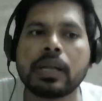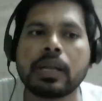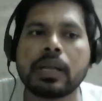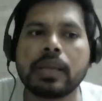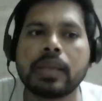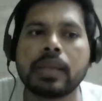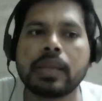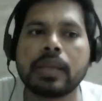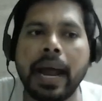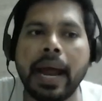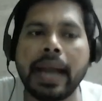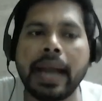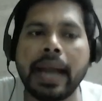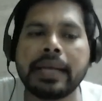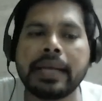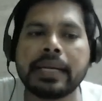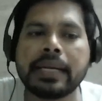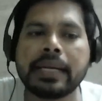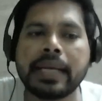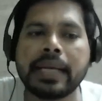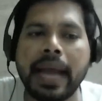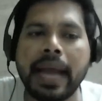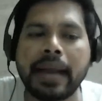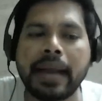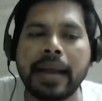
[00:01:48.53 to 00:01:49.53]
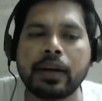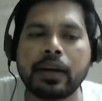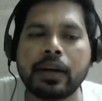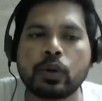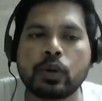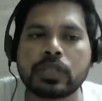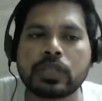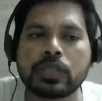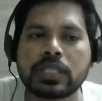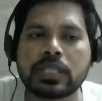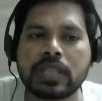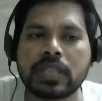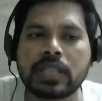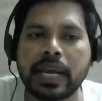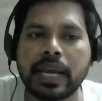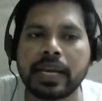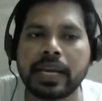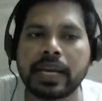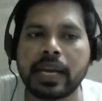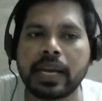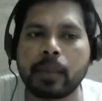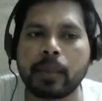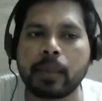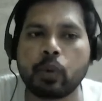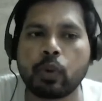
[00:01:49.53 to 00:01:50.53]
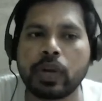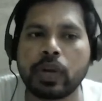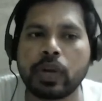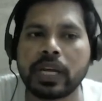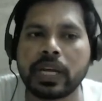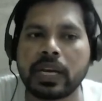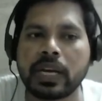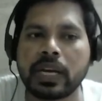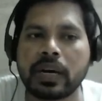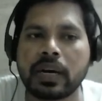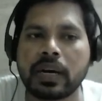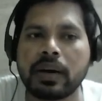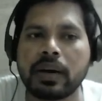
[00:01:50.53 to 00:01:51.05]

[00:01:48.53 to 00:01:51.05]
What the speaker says: The anti-androgens like mnemonic,